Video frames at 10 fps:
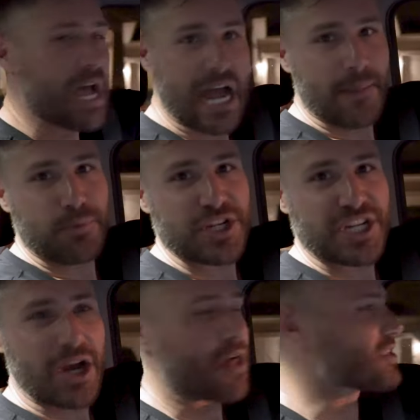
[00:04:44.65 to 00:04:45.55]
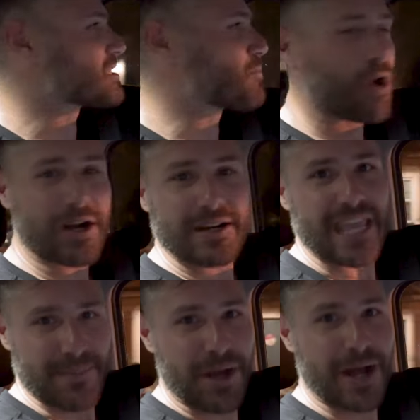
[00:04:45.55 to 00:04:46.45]
I appreciate all the support.
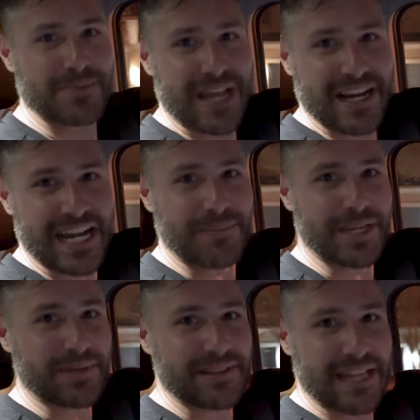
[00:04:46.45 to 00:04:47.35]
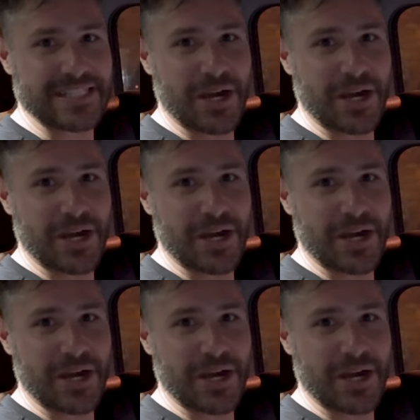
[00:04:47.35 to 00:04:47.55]
hit bombs dot com, baby. Let's